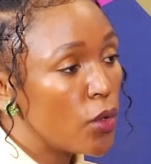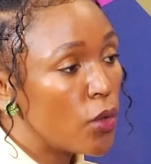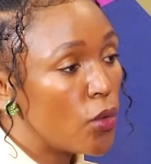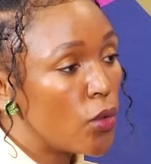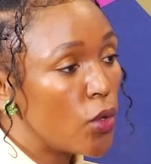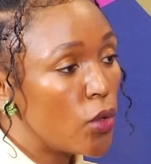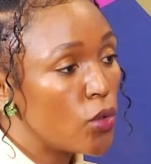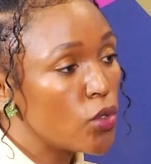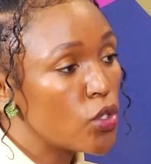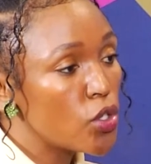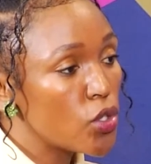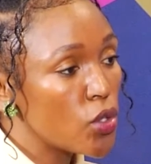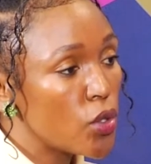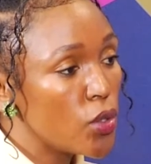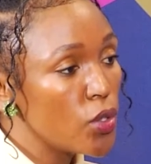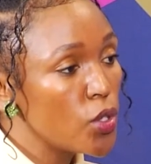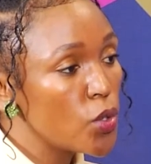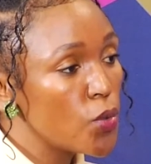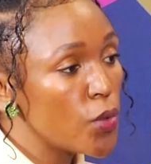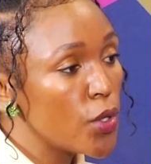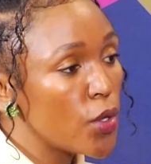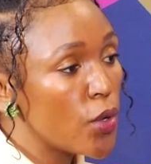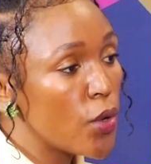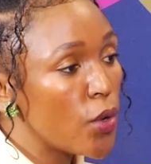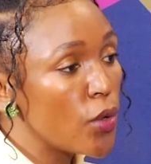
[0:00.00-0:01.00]
road
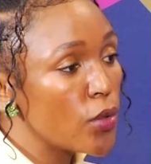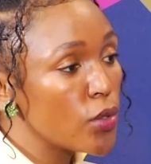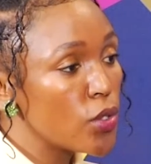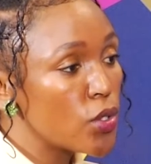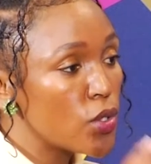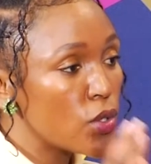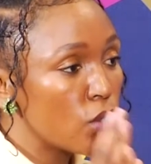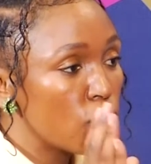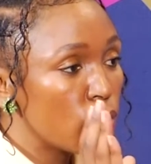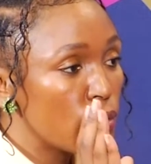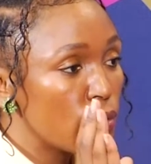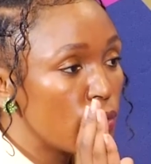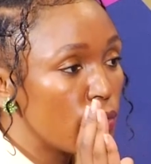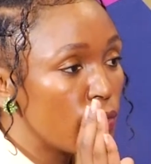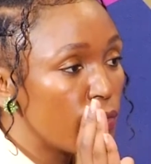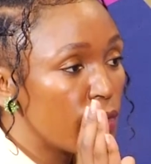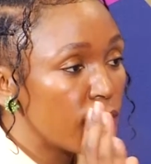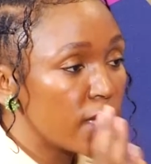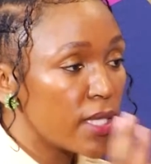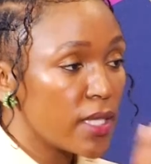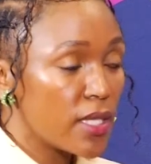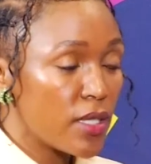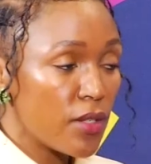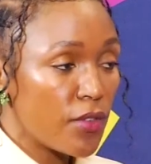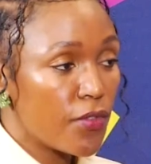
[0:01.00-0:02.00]
shows. We go to
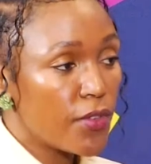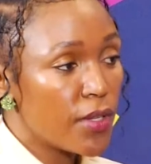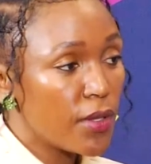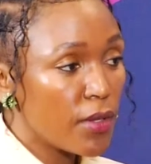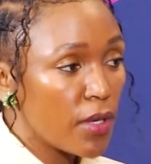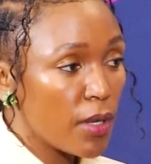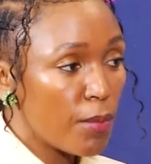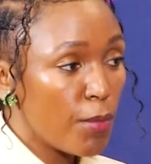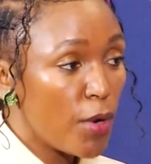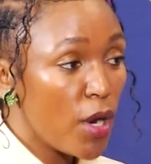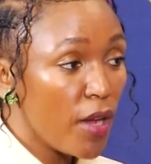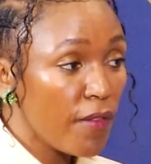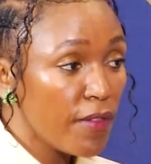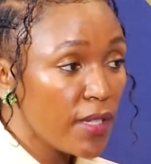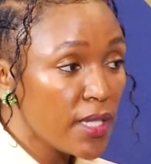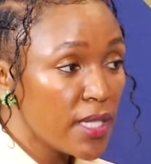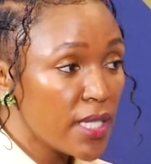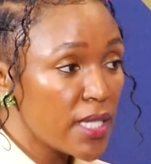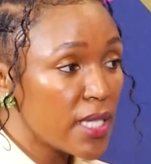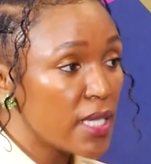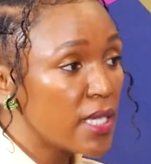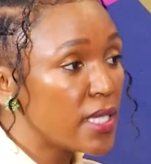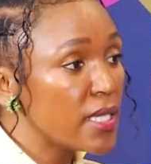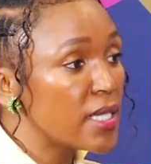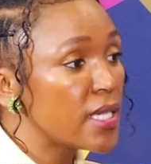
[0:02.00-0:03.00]
visit different
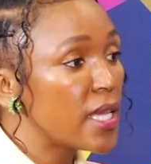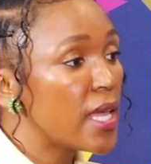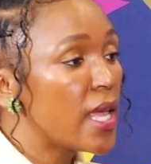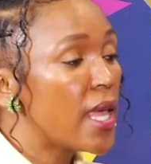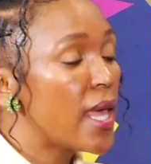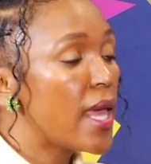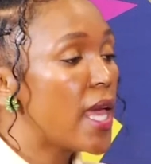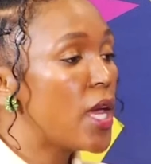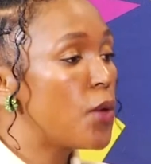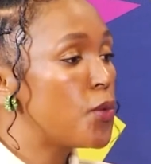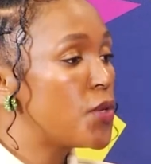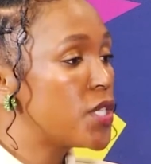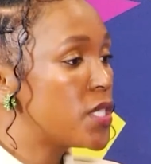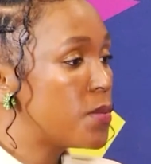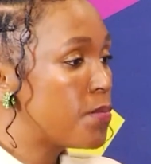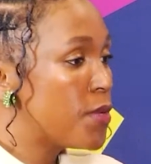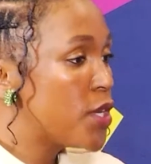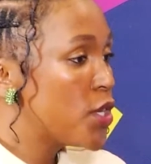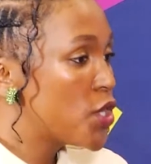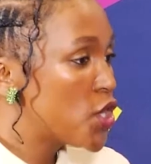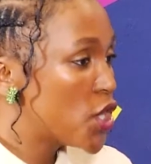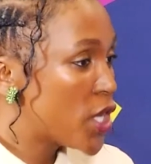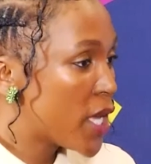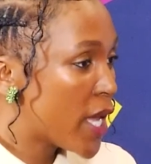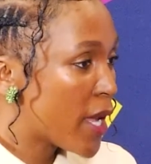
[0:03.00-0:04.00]
provinces and we
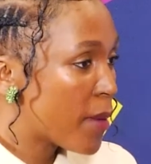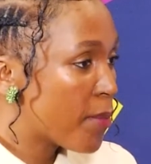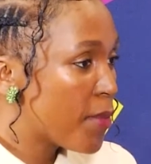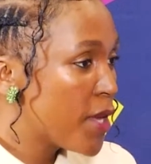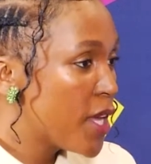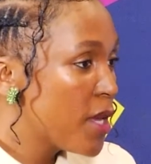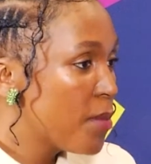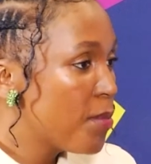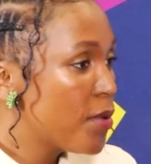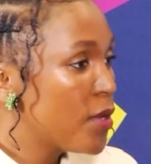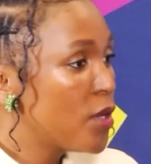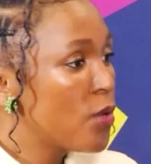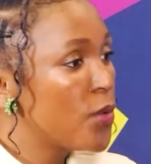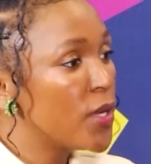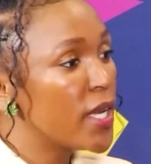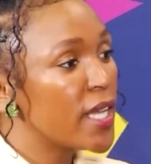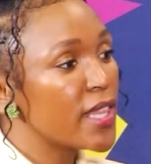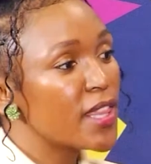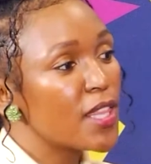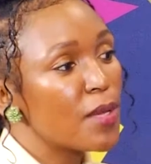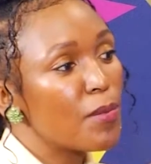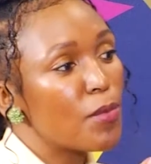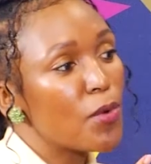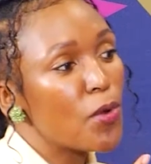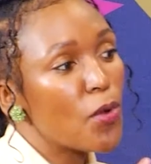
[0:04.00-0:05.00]
speak to young people. We
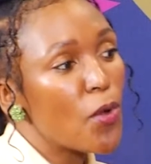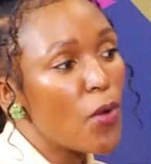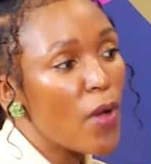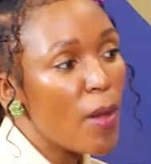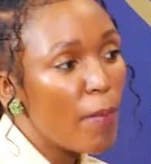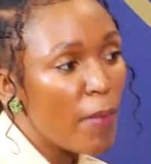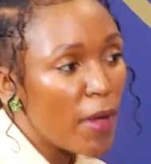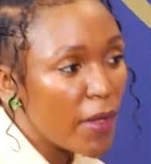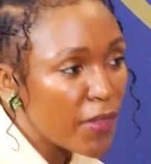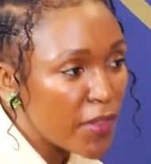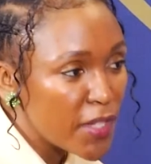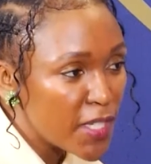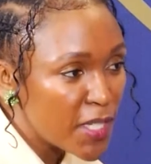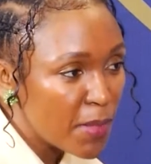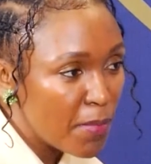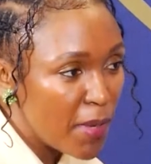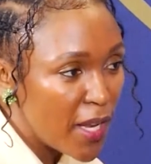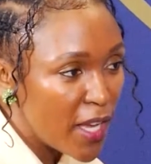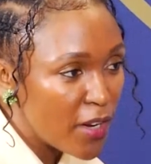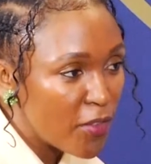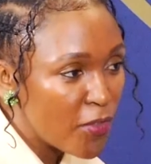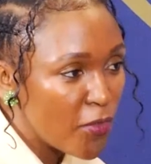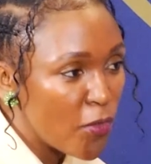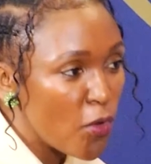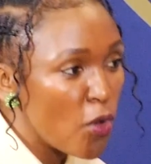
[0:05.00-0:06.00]
let them know about this
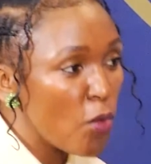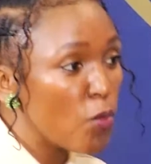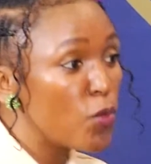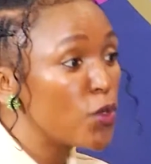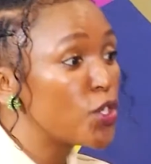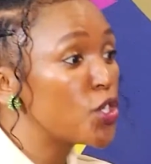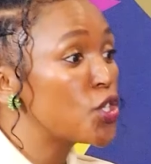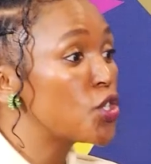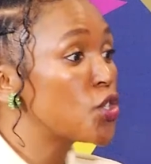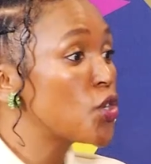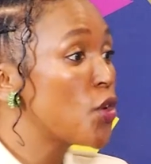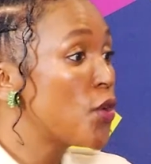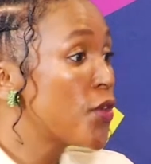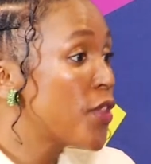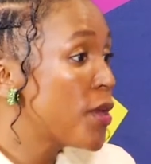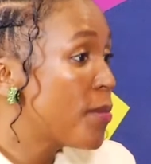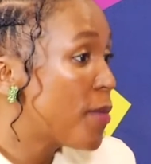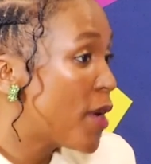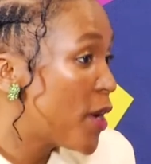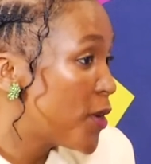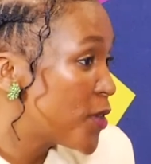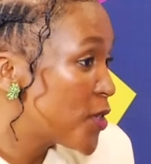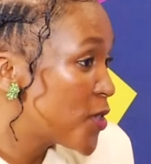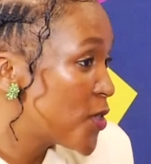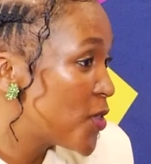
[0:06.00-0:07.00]
platform. We show them
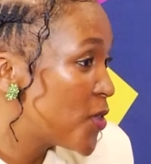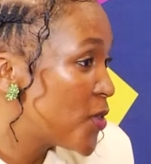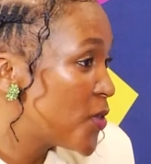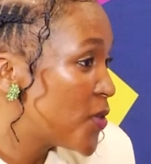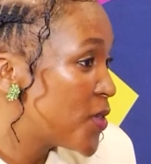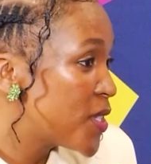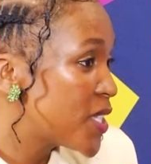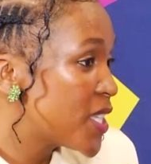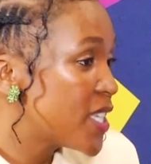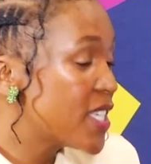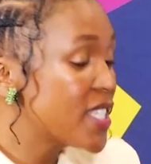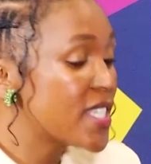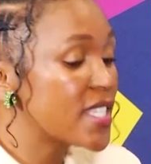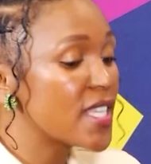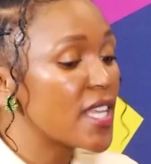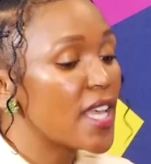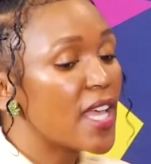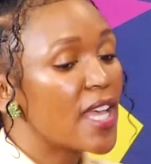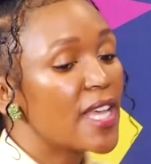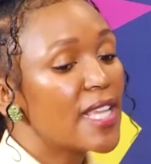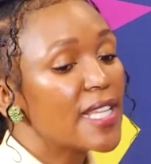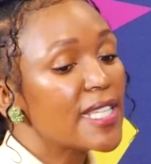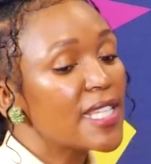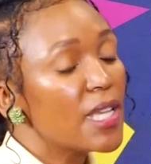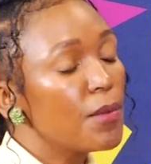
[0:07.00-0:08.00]
how to use it.
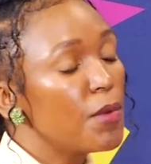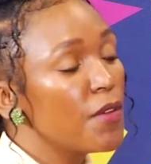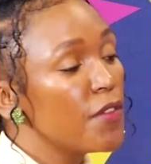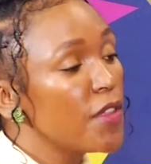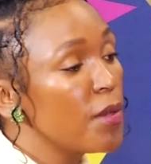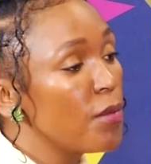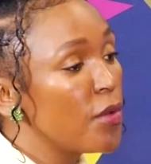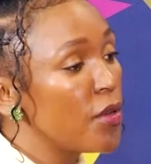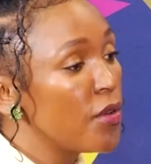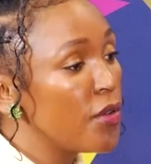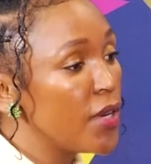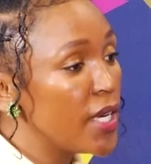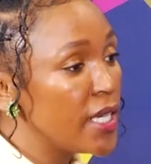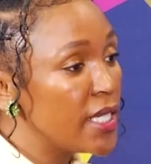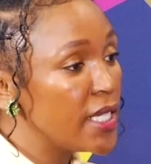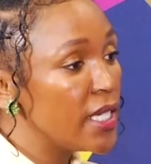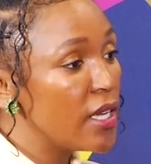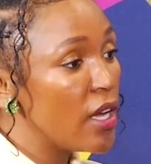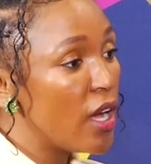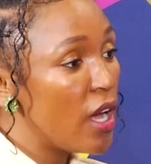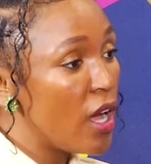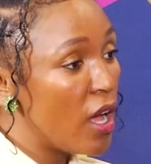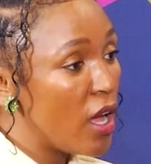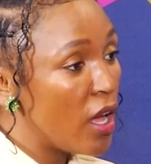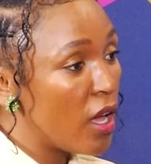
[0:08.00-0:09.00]
Some of them
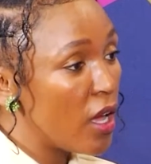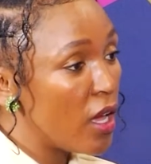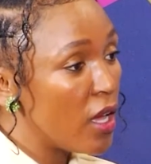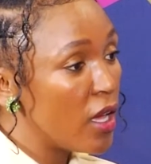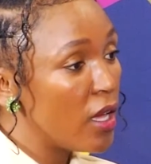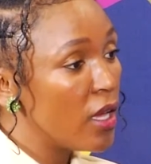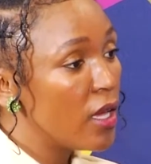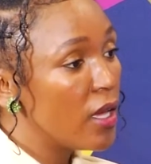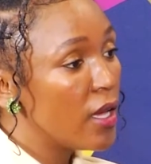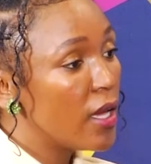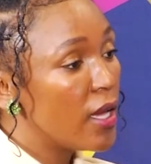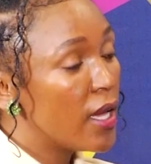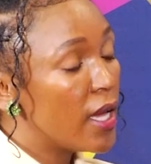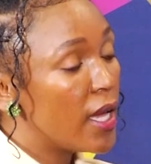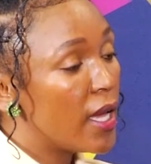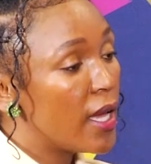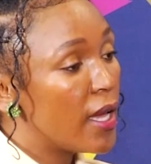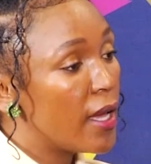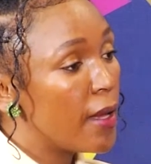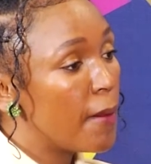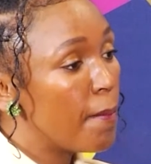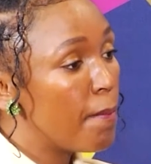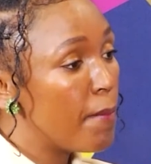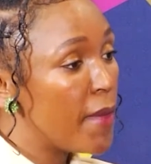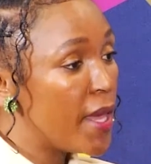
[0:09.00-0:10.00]
already are
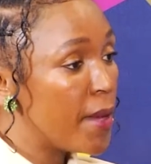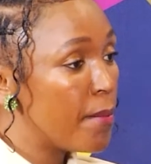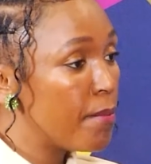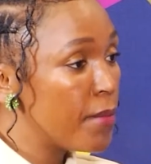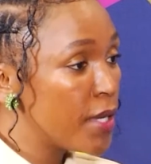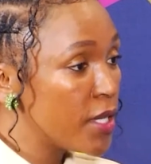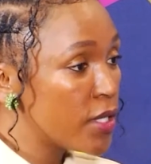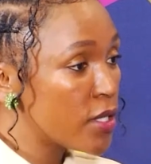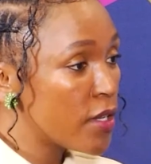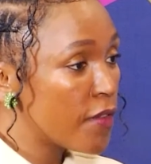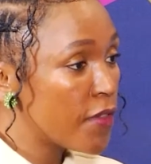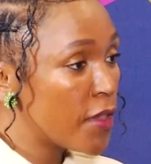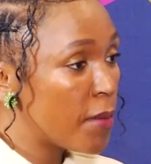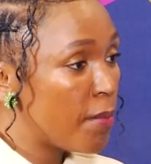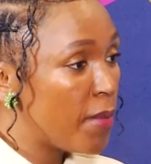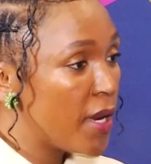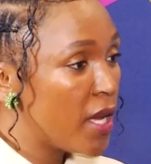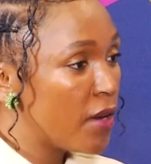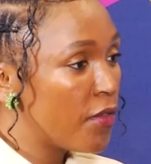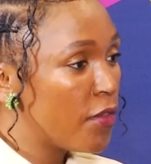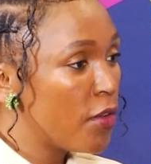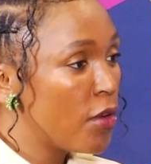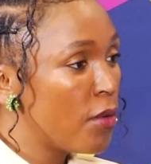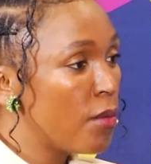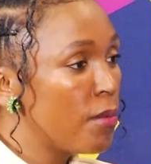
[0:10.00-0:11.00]
members of the
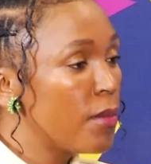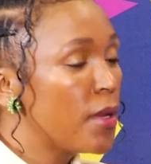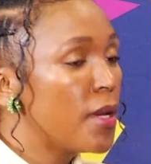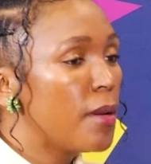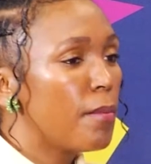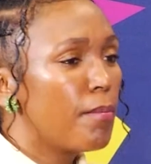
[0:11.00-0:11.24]
platform,